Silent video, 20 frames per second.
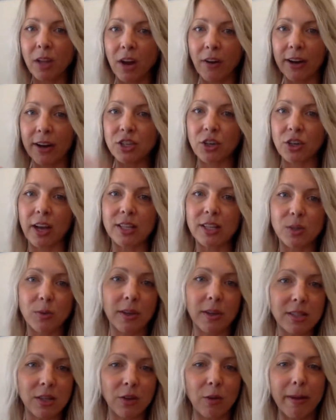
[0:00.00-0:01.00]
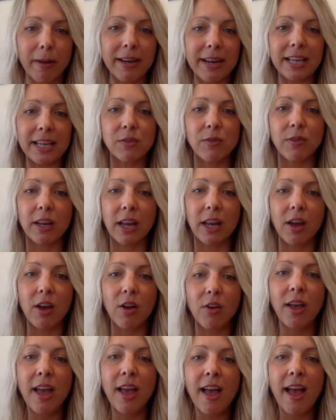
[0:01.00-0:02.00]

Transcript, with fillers: All right, you guys. So I'll see you in my next video.